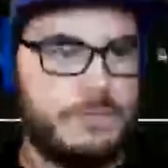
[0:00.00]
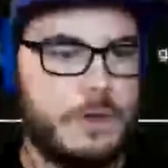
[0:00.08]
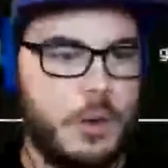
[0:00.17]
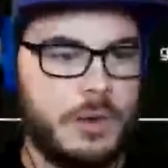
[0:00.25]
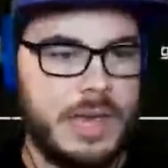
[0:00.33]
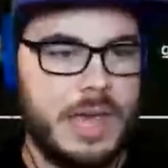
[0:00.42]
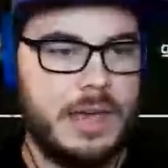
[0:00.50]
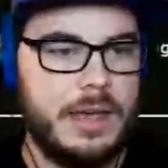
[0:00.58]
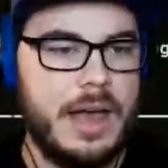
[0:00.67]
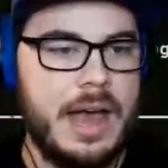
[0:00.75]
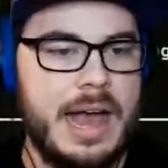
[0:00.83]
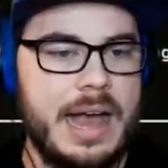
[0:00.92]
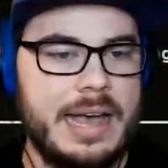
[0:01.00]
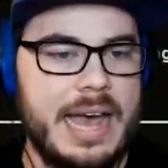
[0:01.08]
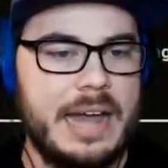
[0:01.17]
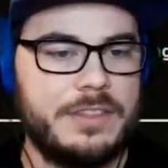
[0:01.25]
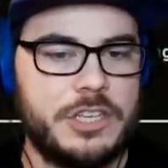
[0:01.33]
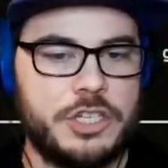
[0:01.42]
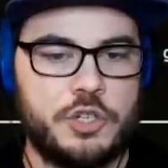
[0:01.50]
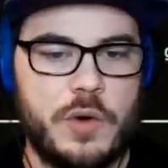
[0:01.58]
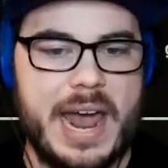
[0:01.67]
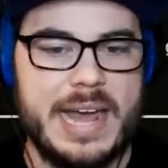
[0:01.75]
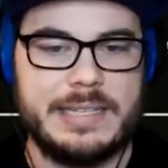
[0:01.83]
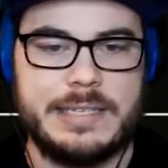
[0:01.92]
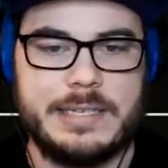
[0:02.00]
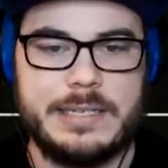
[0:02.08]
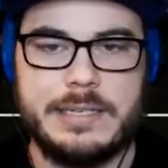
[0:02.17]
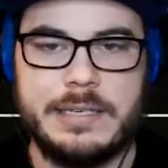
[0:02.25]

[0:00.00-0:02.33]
Okay, I got the strats!